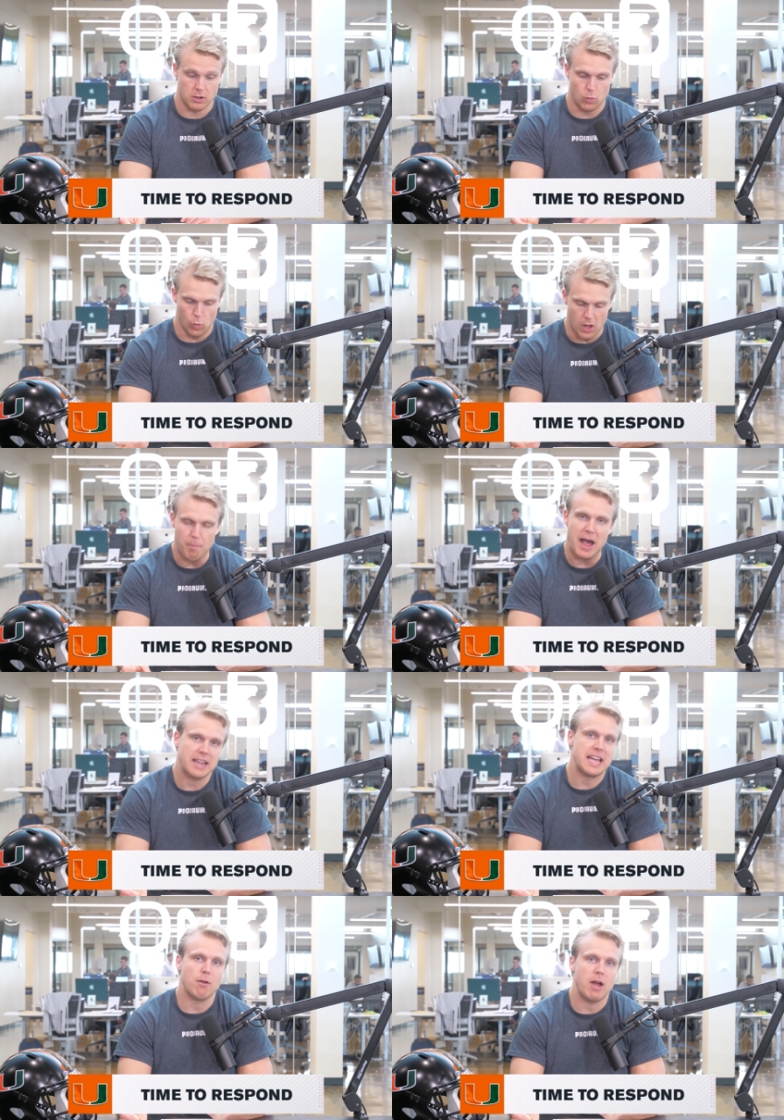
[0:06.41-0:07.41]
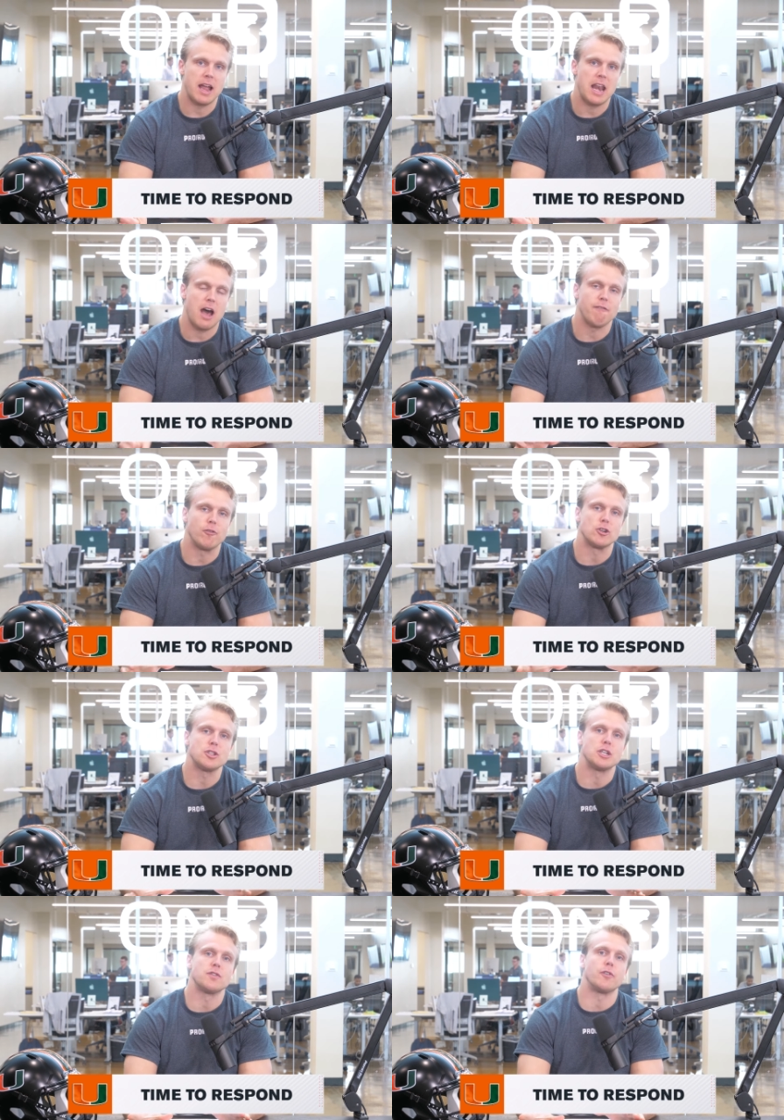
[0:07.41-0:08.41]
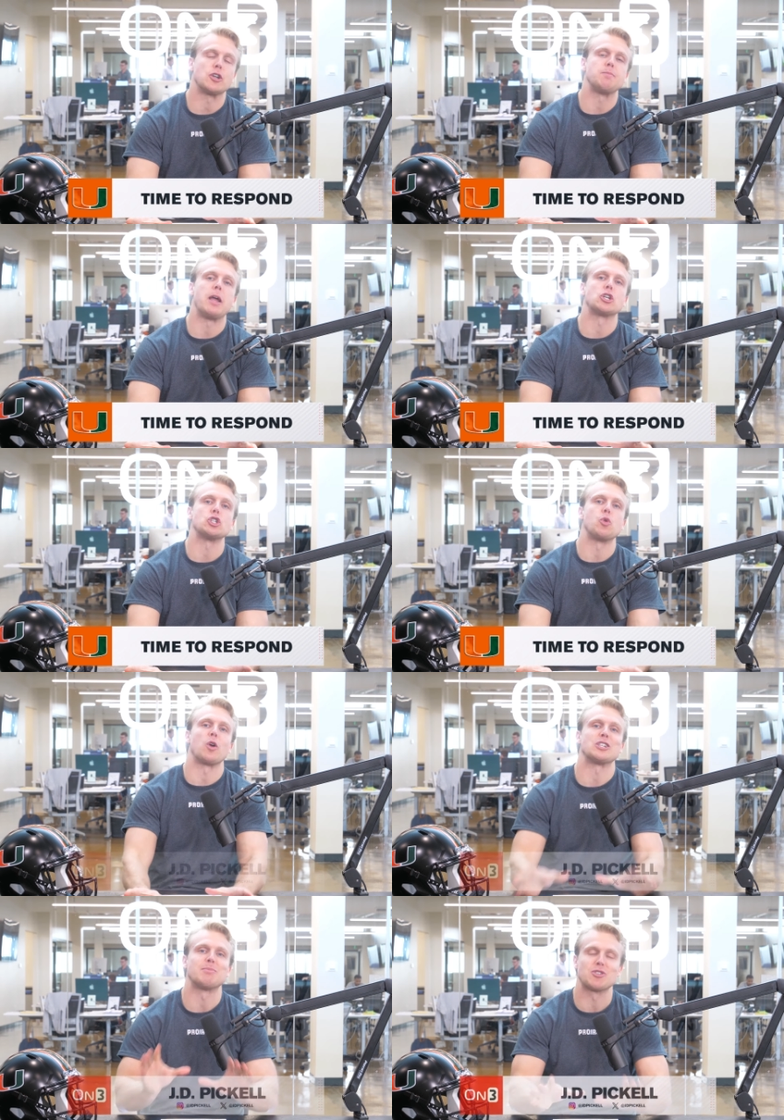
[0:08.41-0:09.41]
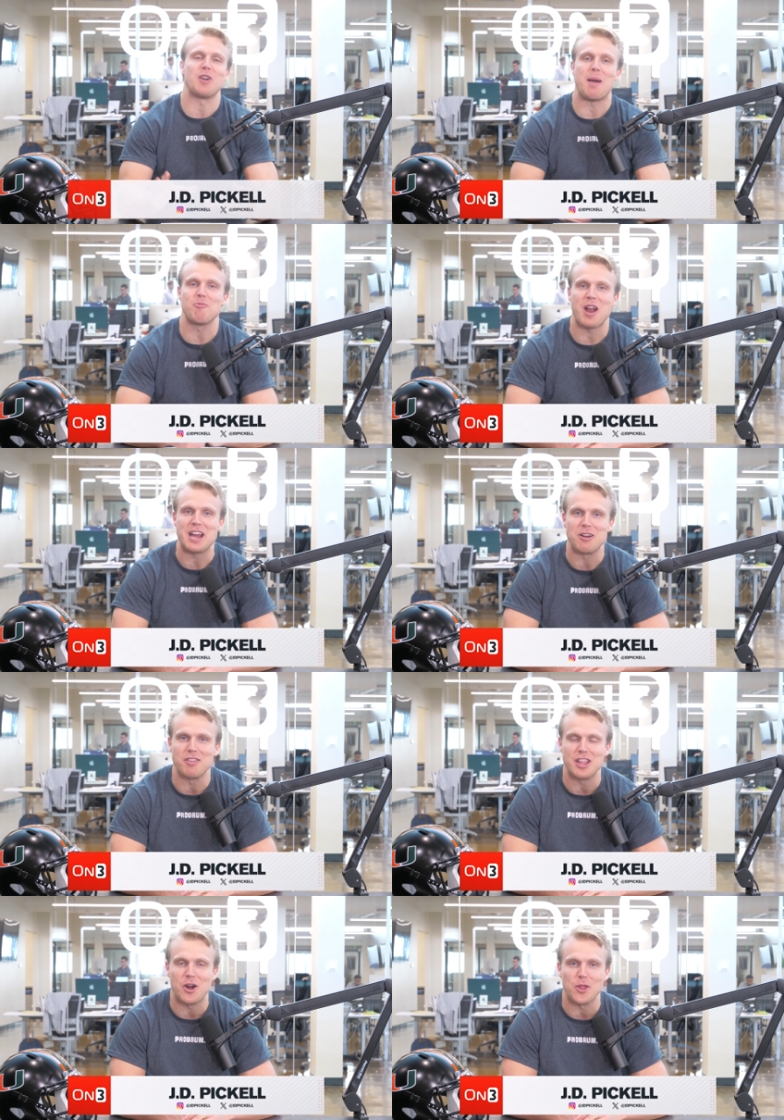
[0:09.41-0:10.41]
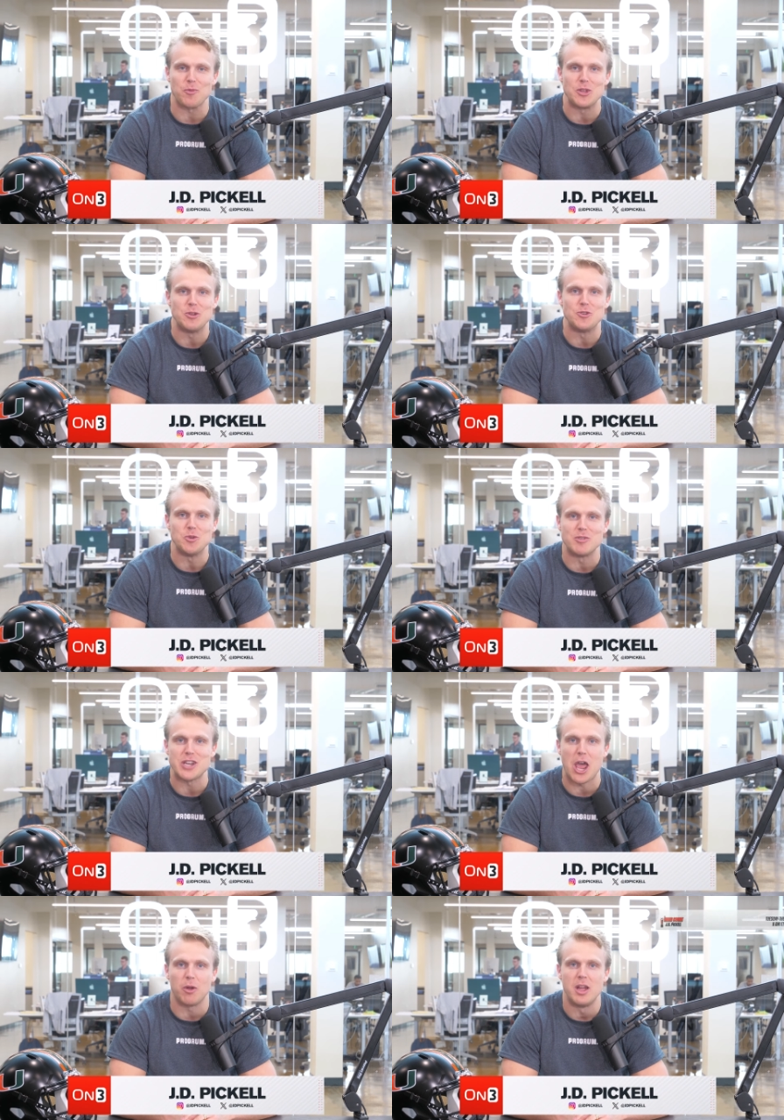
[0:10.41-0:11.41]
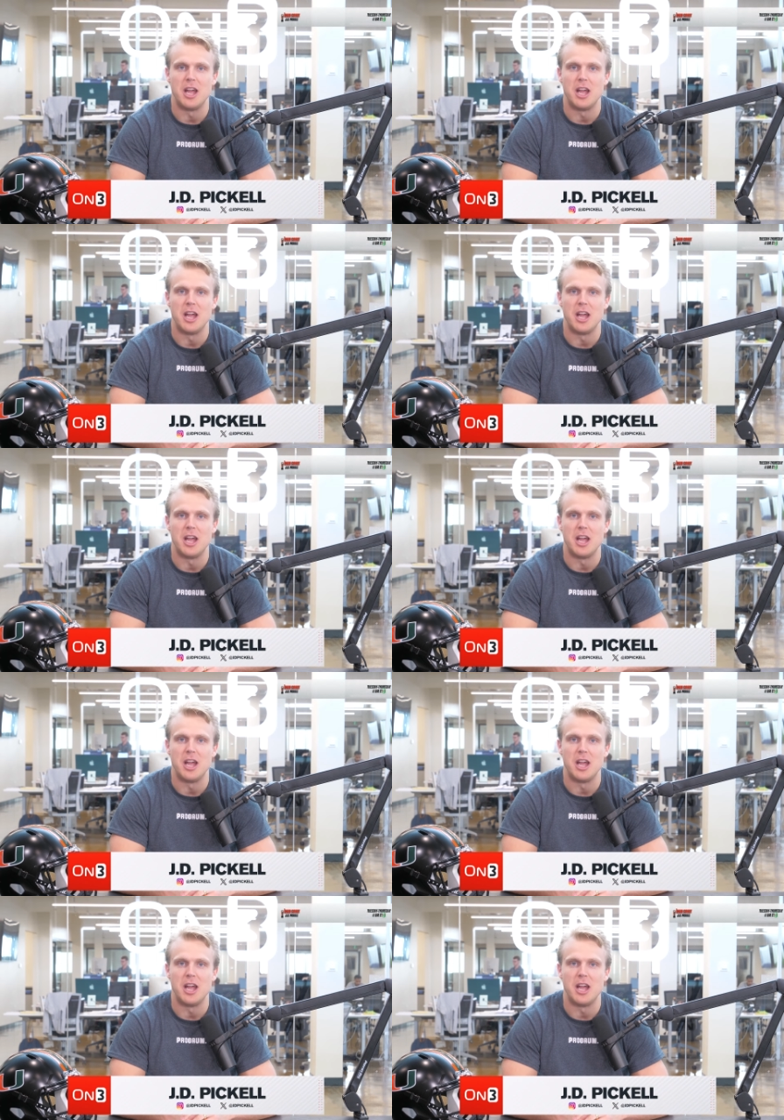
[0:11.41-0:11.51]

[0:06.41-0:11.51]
We'll unpack that right now. First things first, make sure you are subscribed right here to the On three YouTube channel.